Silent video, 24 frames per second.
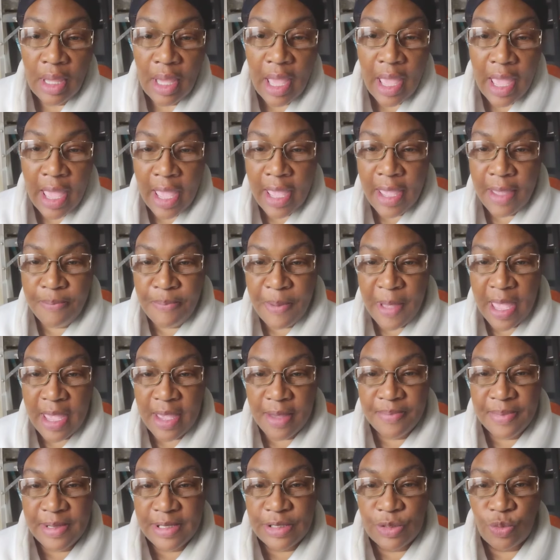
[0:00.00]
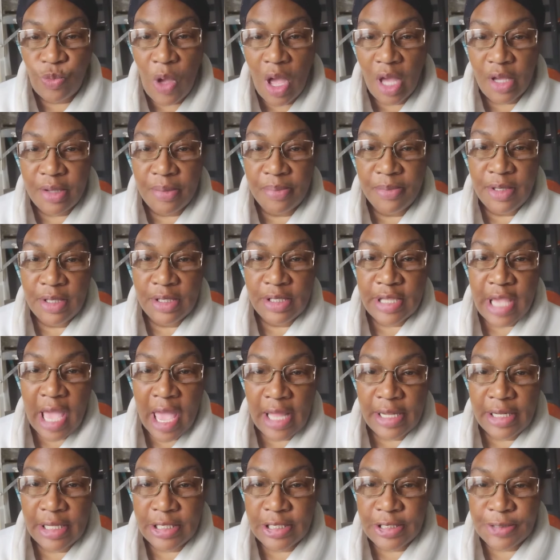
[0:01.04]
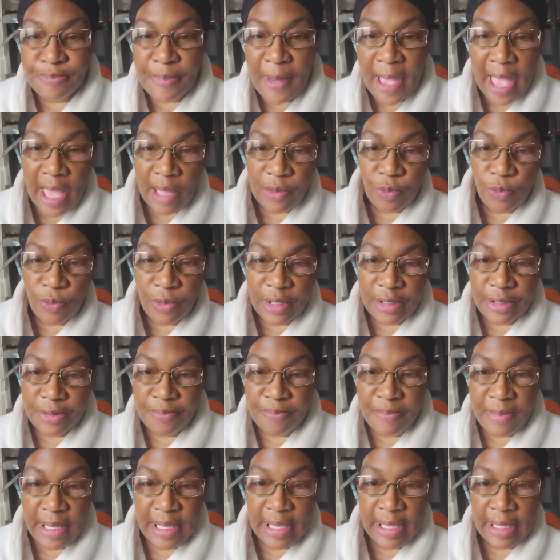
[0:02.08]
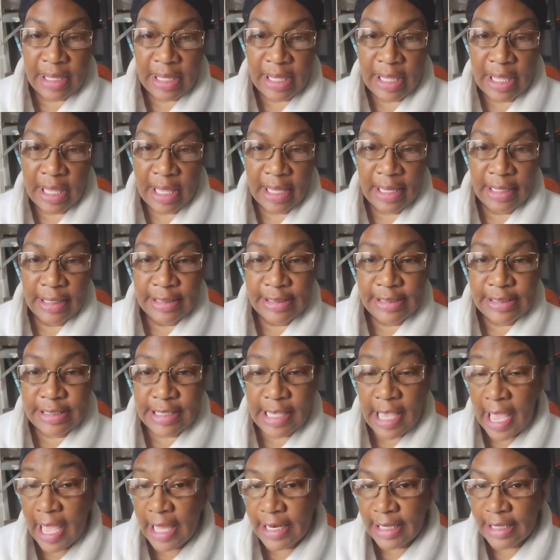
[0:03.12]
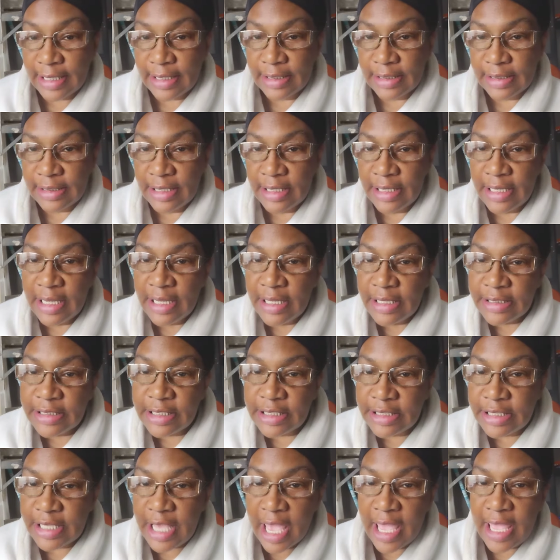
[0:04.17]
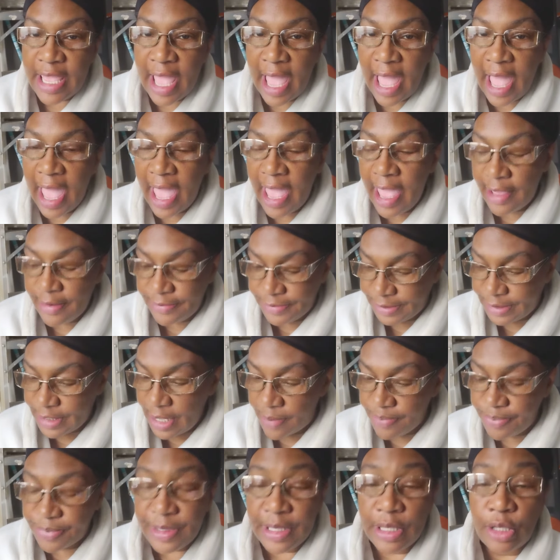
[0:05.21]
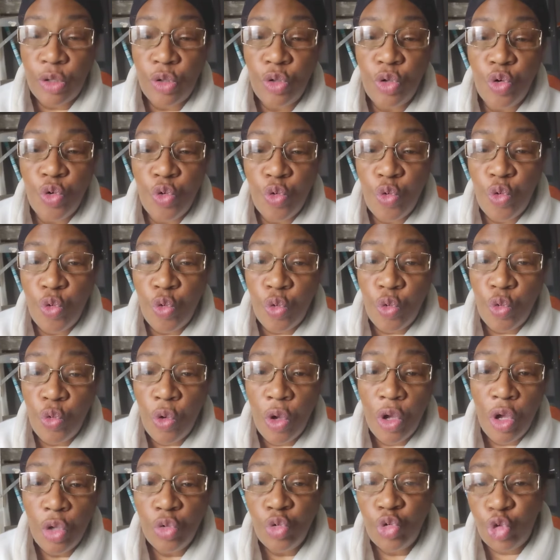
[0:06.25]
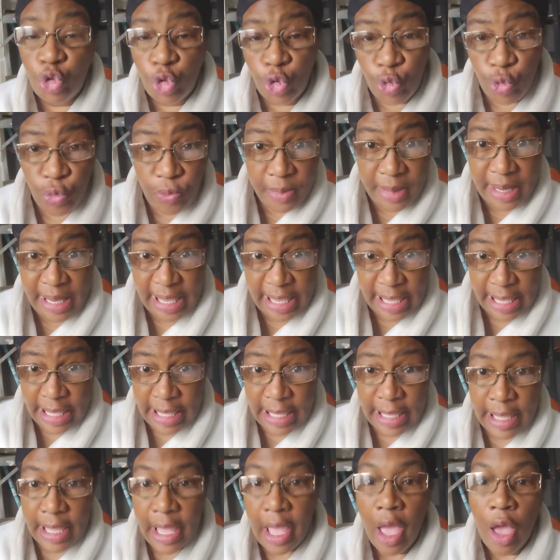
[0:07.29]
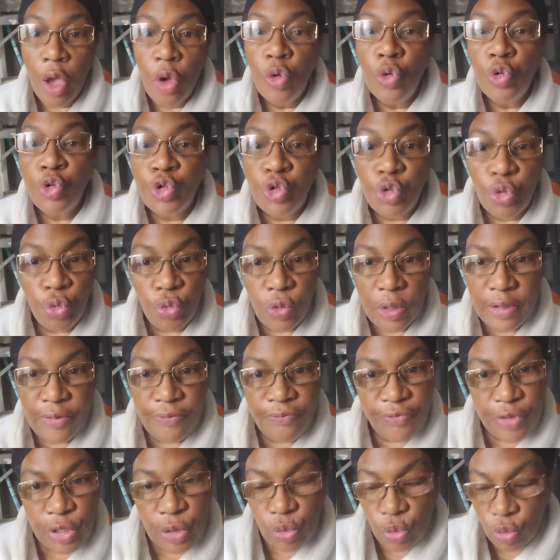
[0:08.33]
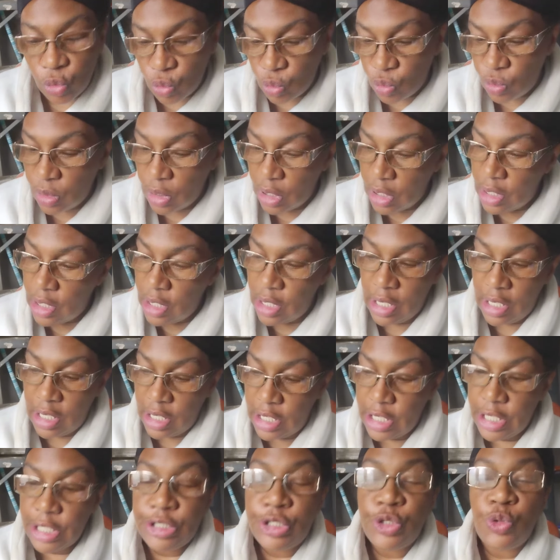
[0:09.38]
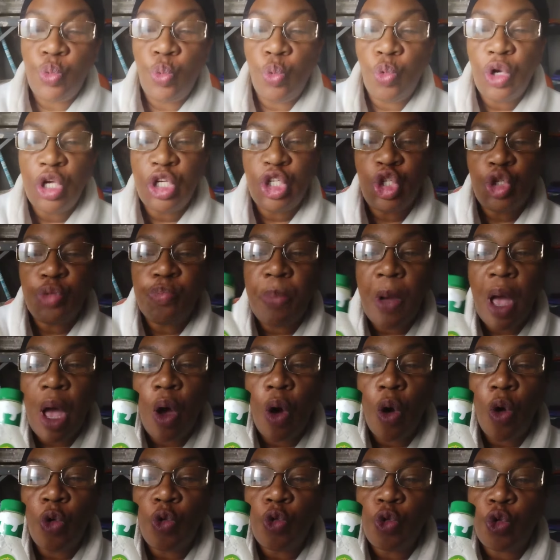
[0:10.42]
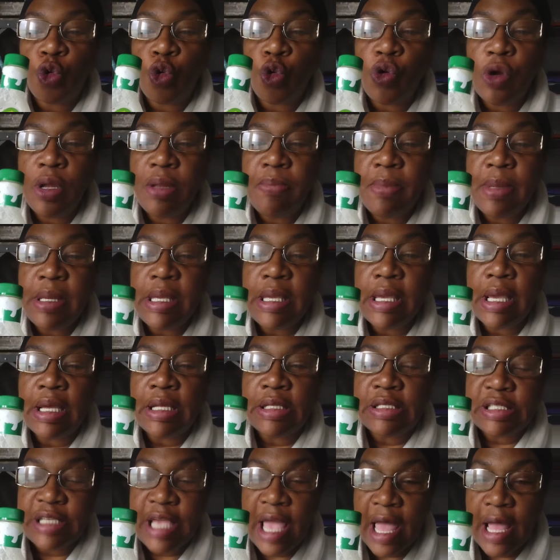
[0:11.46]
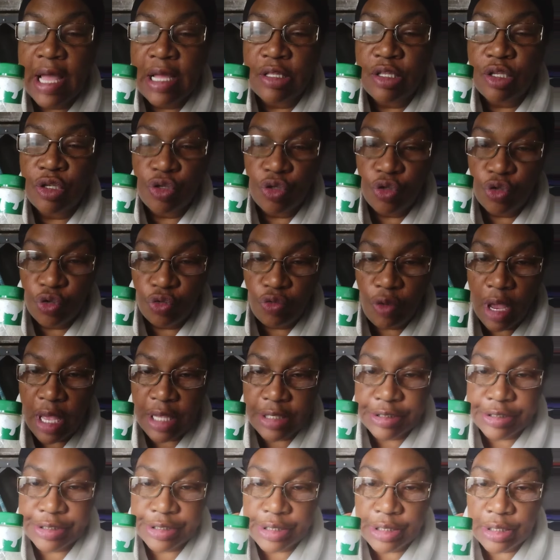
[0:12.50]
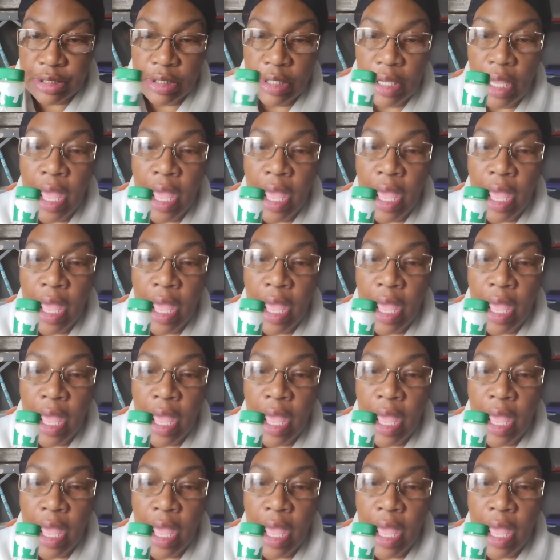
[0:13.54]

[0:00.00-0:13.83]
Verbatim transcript: Hey babies, welcome to Donna Spot with me, Donna. Today I have something new to me to review. It's Wishbone Creamy Italian Dressing.